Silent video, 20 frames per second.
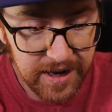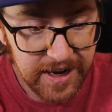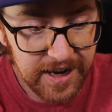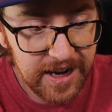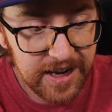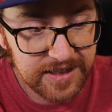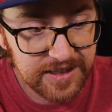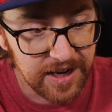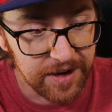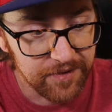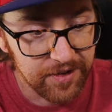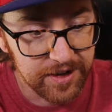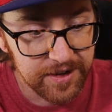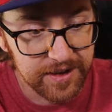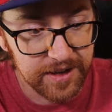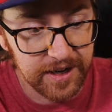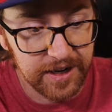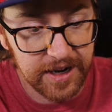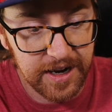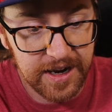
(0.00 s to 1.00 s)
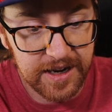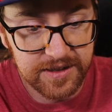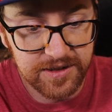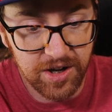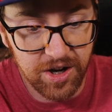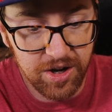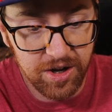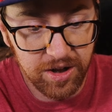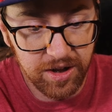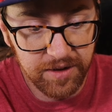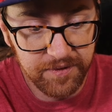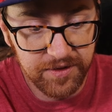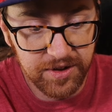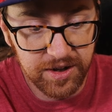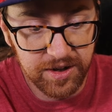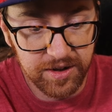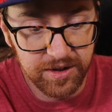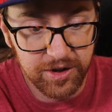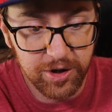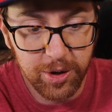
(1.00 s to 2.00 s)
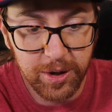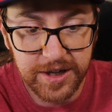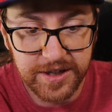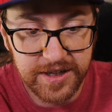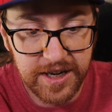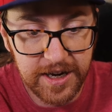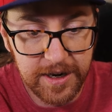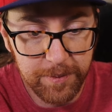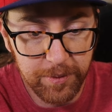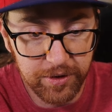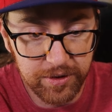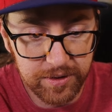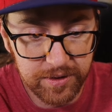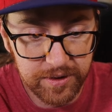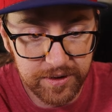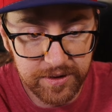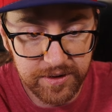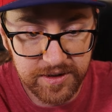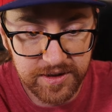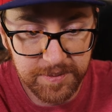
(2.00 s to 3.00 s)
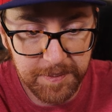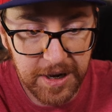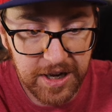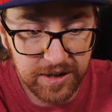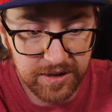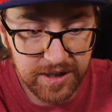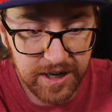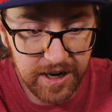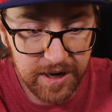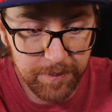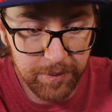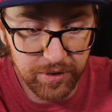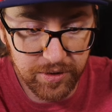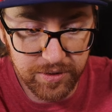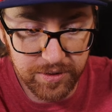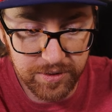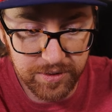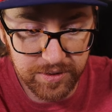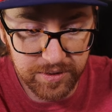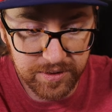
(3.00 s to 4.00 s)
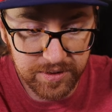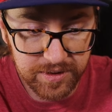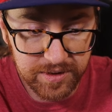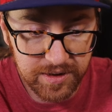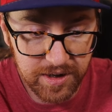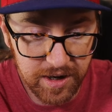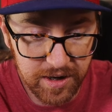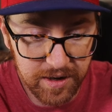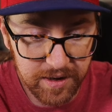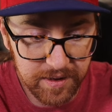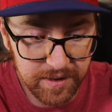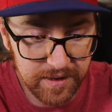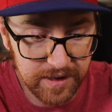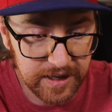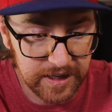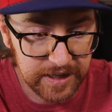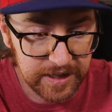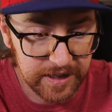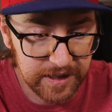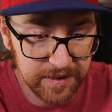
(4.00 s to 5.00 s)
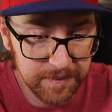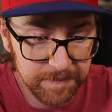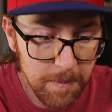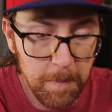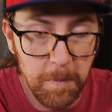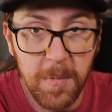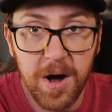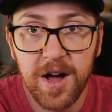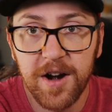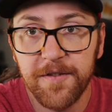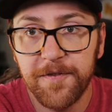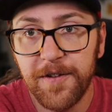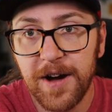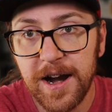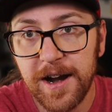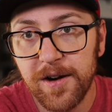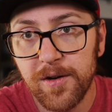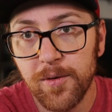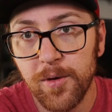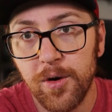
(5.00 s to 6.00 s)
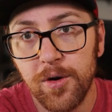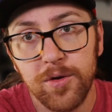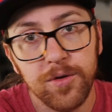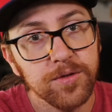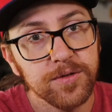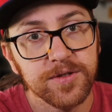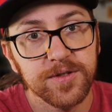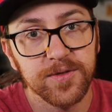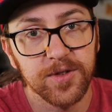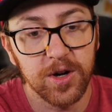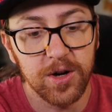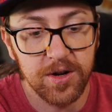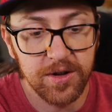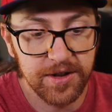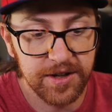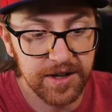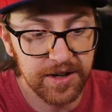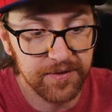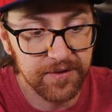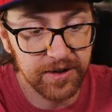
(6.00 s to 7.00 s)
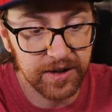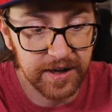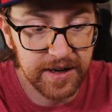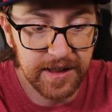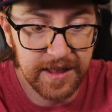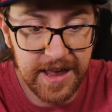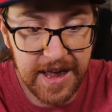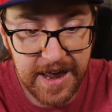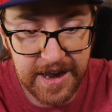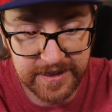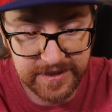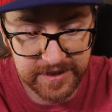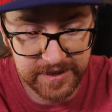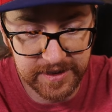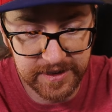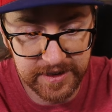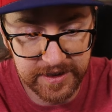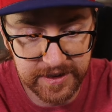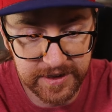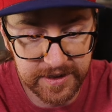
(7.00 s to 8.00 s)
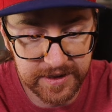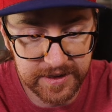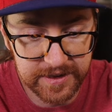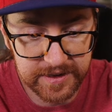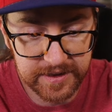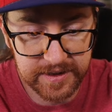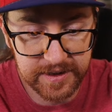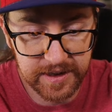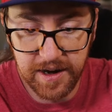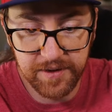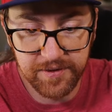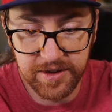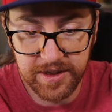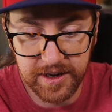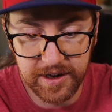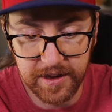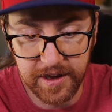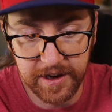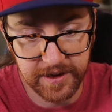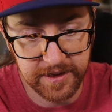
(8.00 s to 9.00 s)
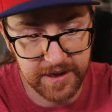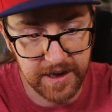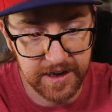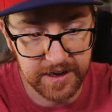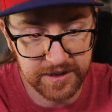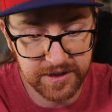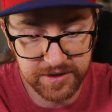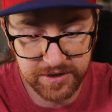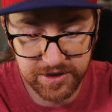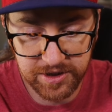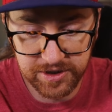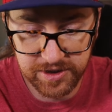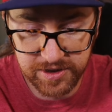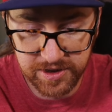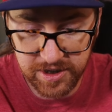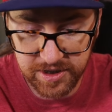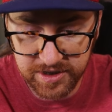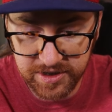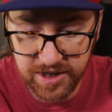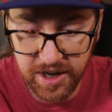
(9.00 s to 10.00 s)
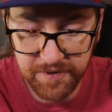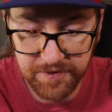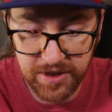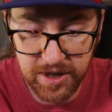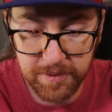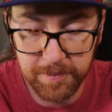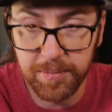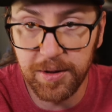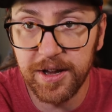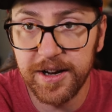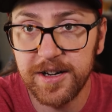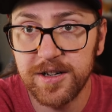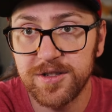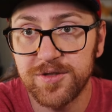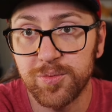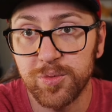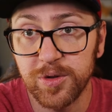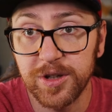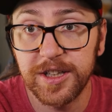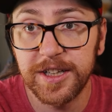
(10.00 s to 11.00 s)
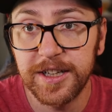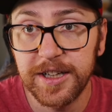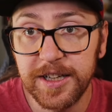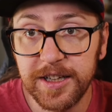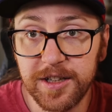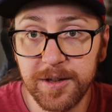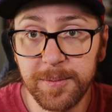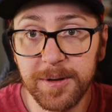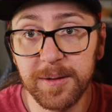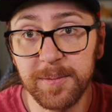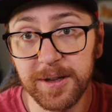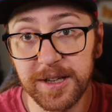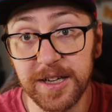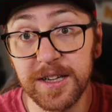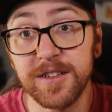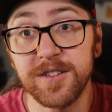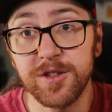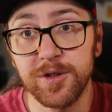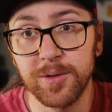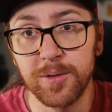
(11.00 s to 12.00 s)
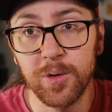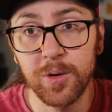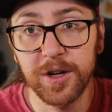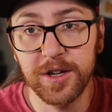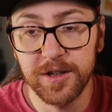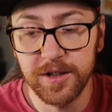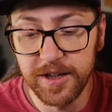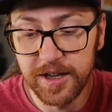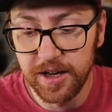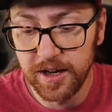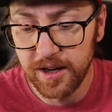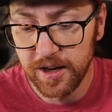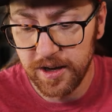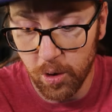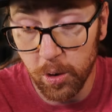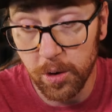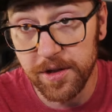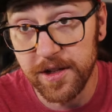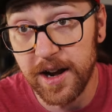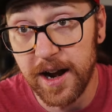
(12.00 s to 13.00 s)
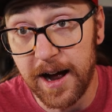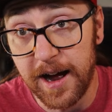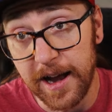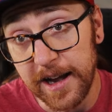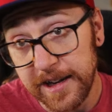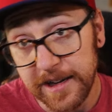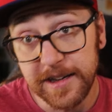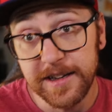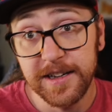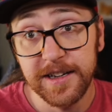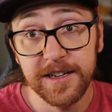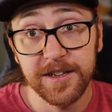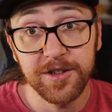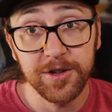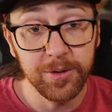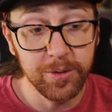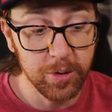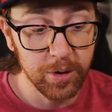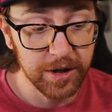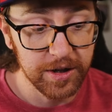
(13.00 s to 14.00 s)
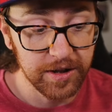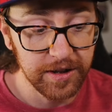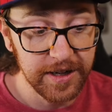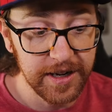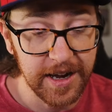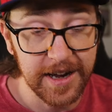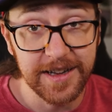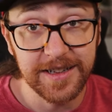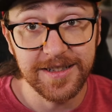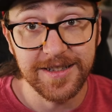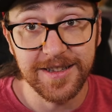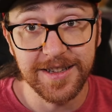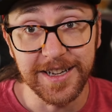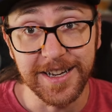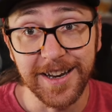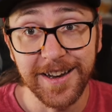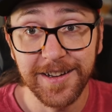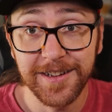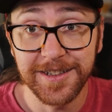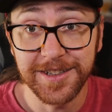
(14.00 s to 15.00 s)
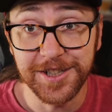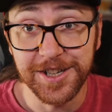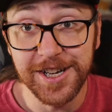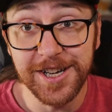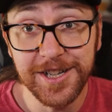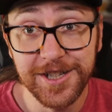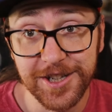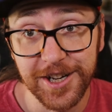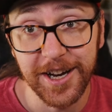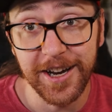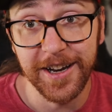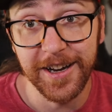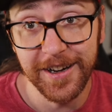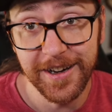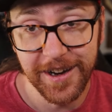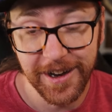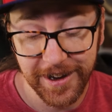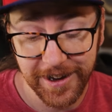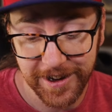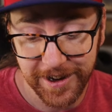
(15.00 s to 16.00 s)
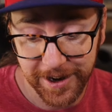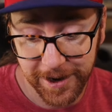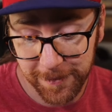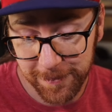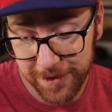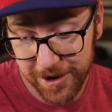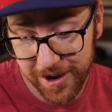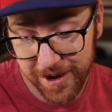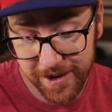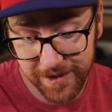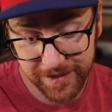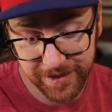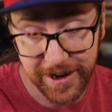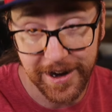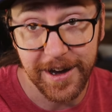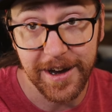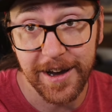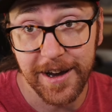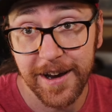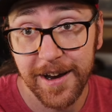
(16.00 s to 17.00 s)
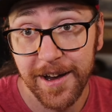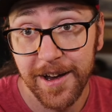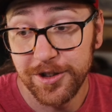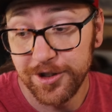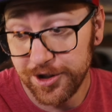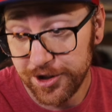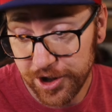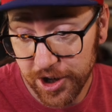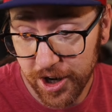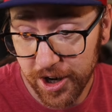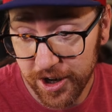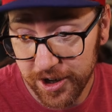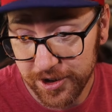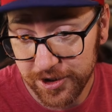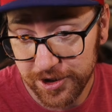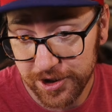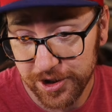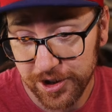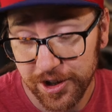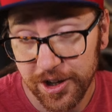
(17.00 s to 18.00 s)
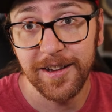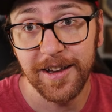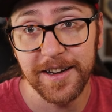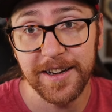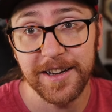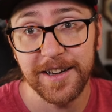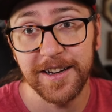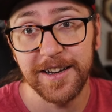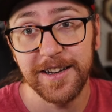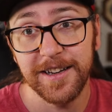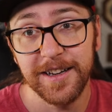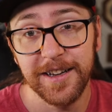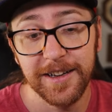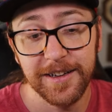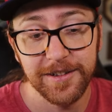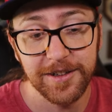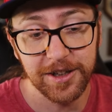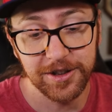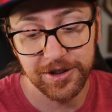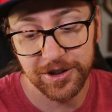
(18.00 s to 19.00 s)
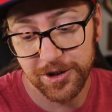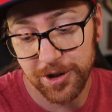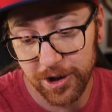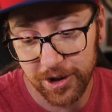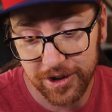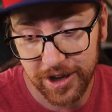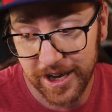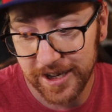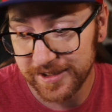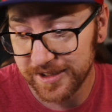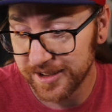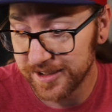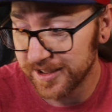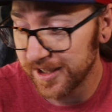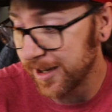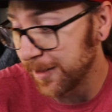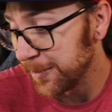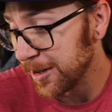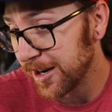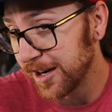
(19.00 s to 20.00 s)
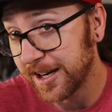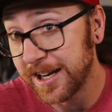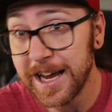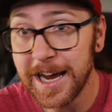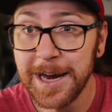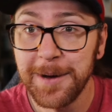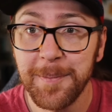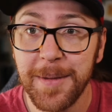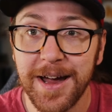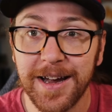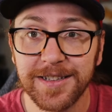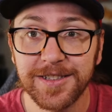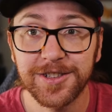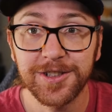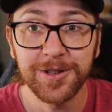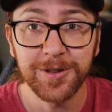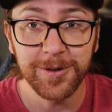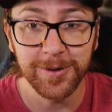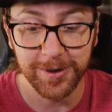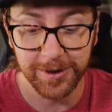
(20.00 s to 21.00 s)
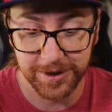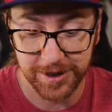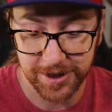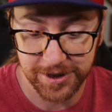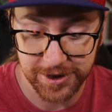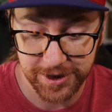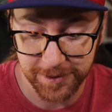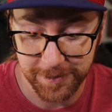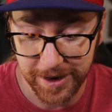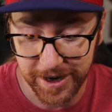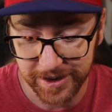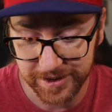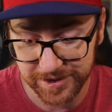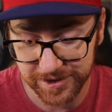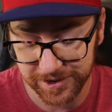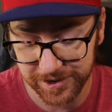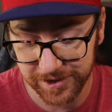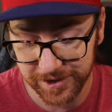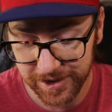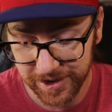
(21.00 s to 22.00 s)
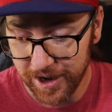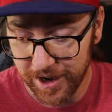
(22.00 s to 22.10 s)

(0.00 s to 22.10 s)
It has everything. It has all of the crit tables, spell tables, the modifier rolls for all the different classes, everything like that. Just the stuff that players really need to be able to get to quickly, or that I need to get to quickly as the DJ. I am not a judge like in Dungeon Crawl Classics, and I'm not a game master or a dungeon master.